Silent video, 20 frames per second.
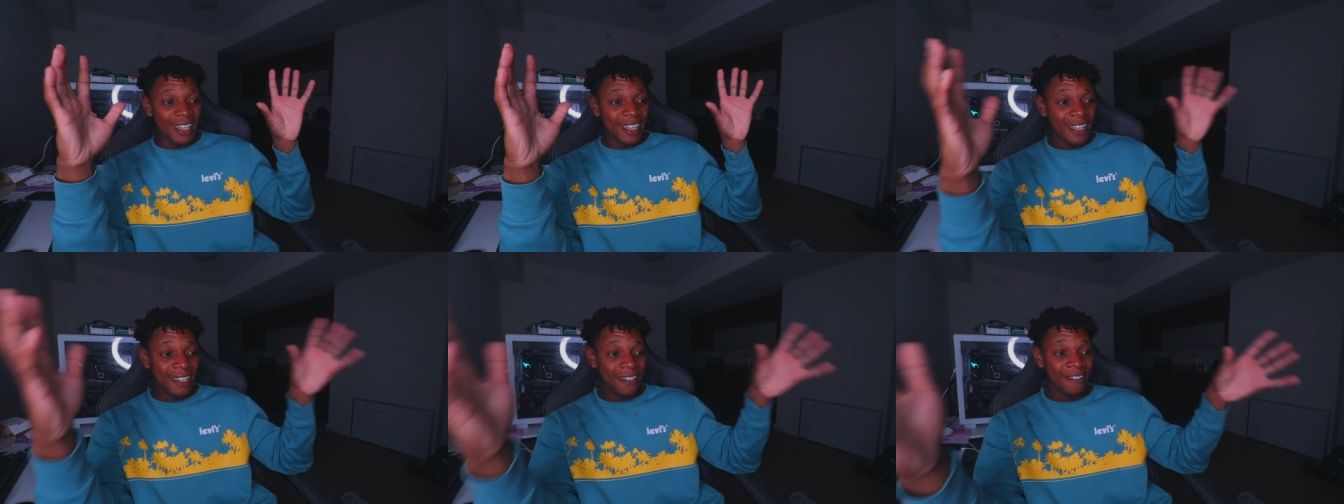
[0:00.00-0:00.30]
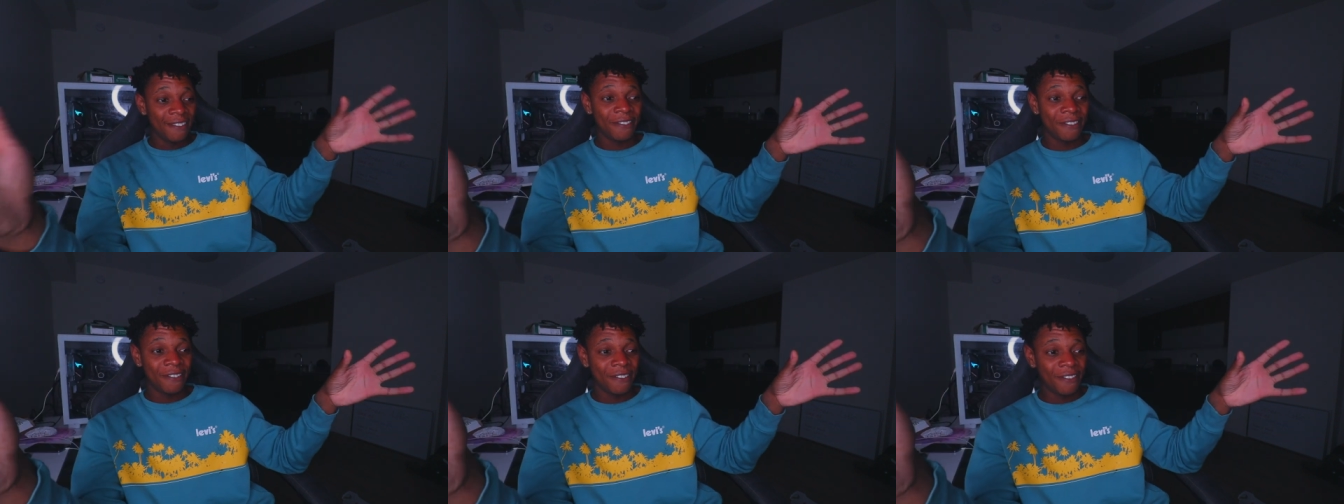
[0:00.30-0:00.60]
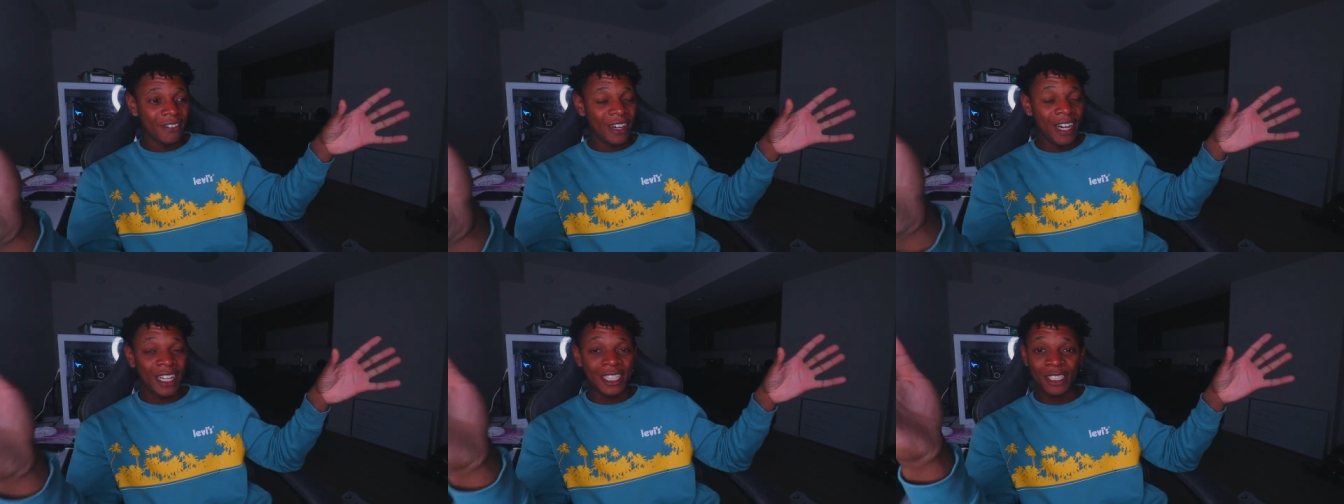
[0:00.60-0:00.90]

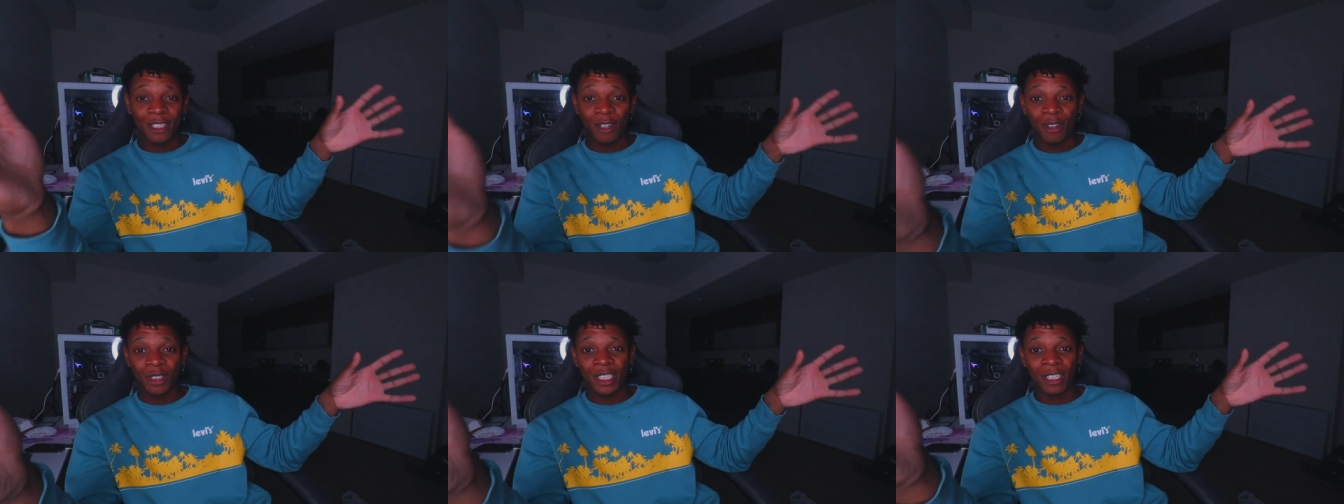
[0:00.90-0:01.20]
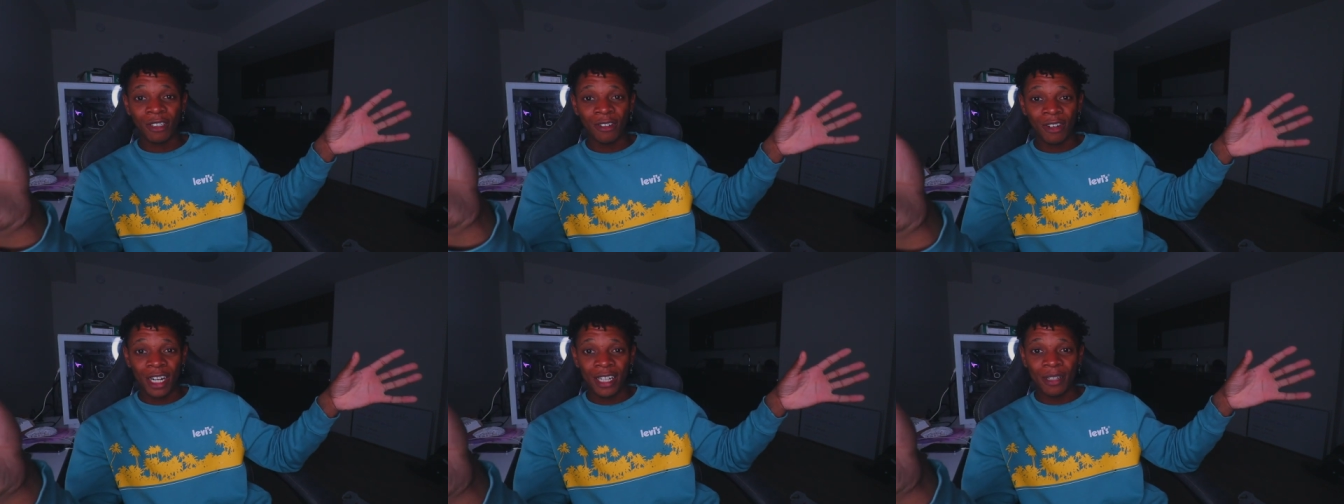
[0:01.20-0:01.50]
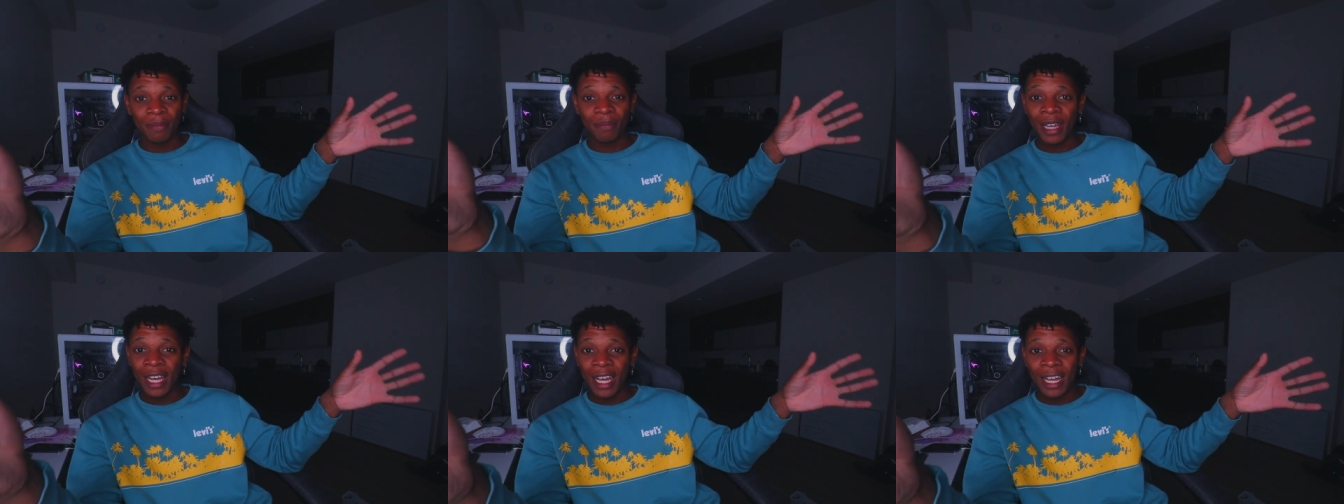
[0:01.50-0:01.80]
if I chose the
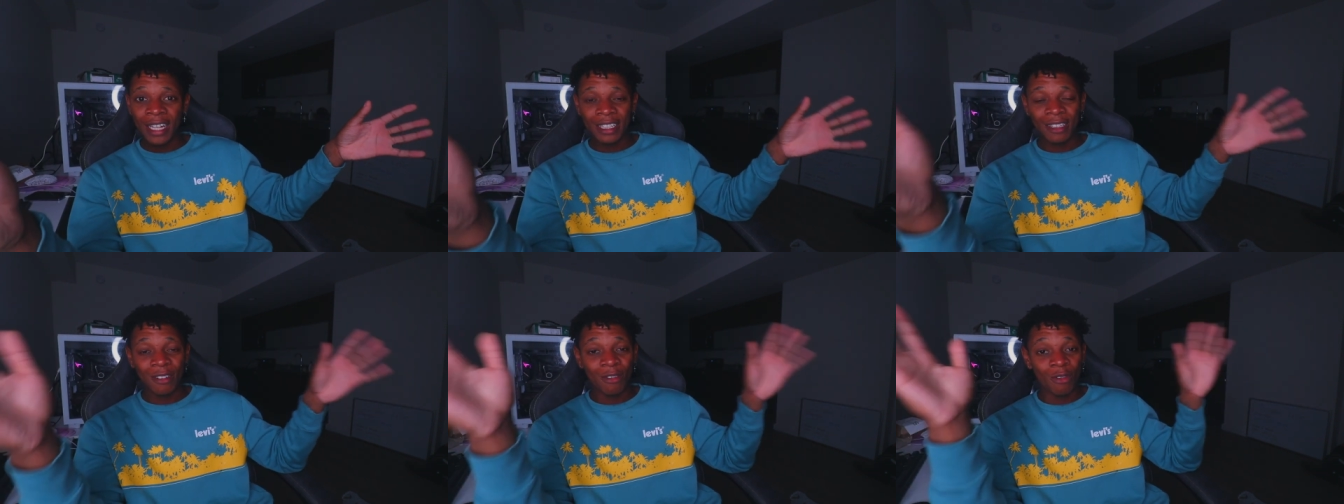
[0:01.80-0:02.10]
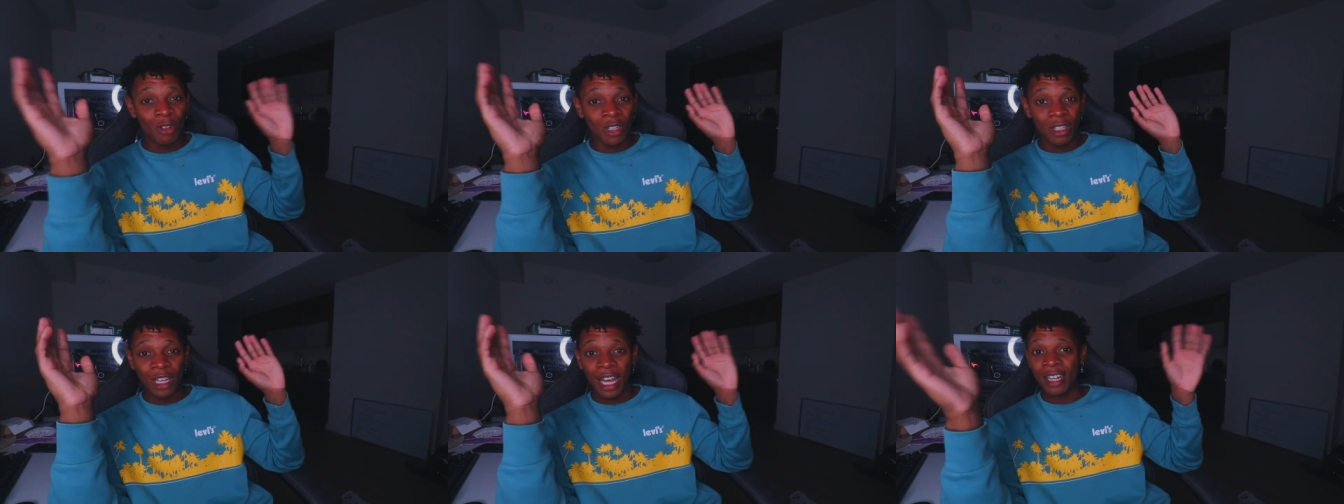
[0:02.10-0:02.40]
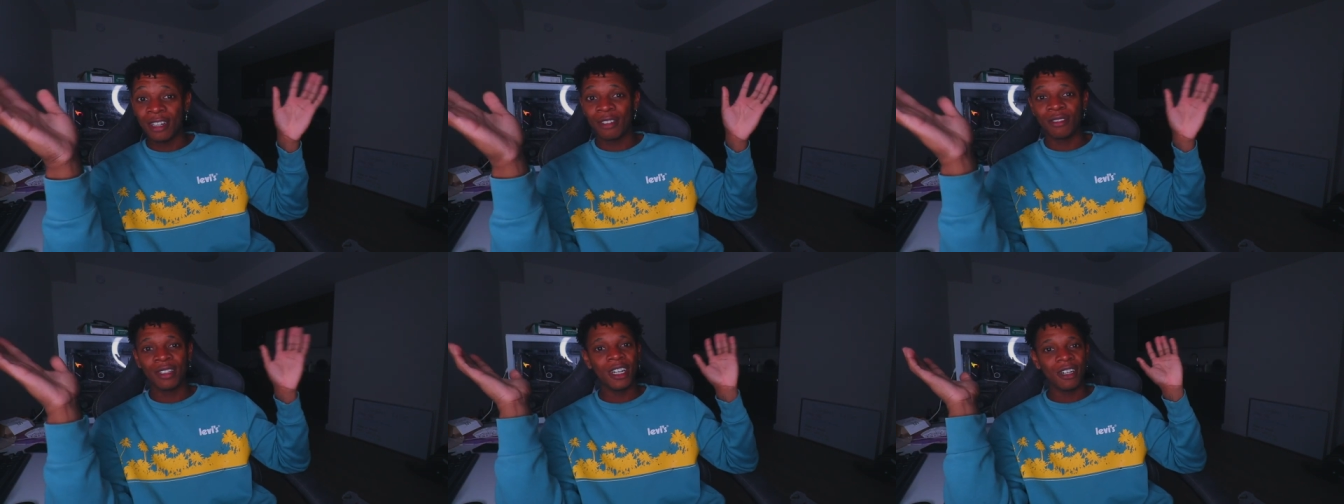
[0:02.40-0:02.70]
right path, we
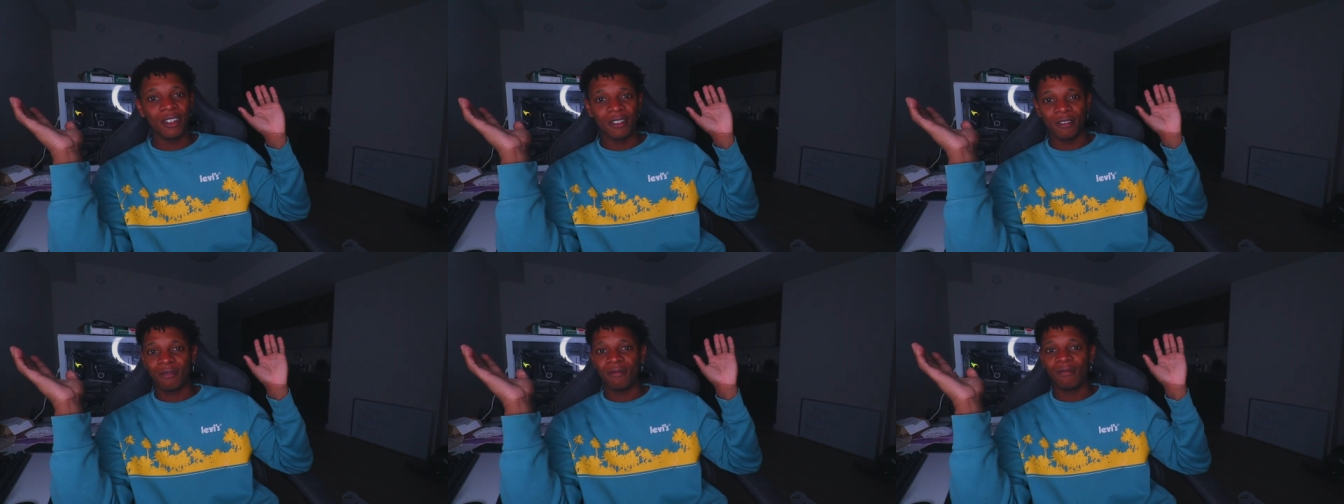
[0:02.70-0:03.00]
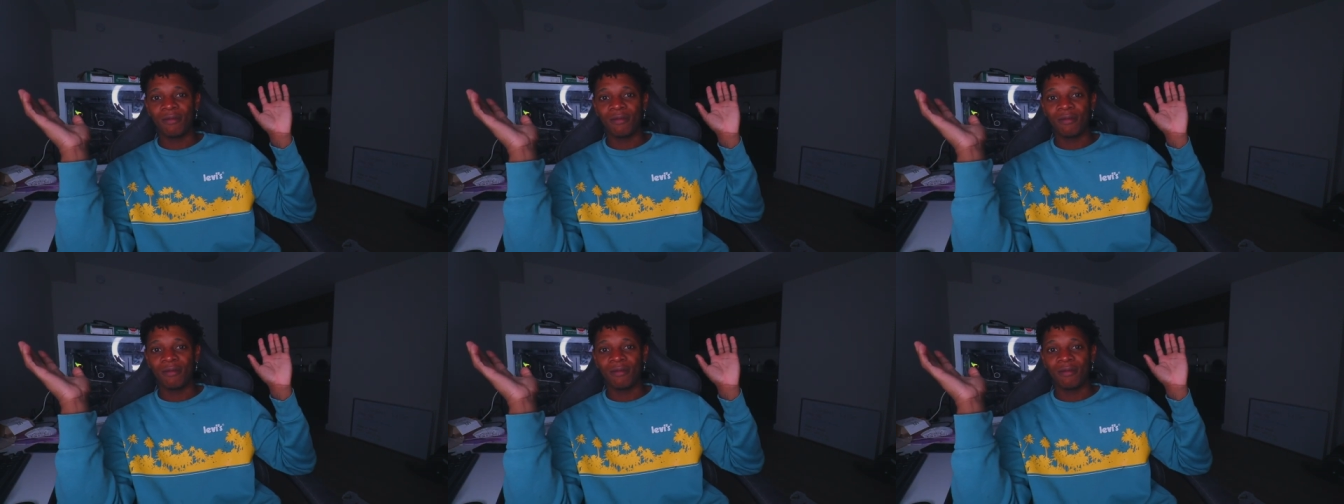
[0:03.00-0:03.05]
I don't know.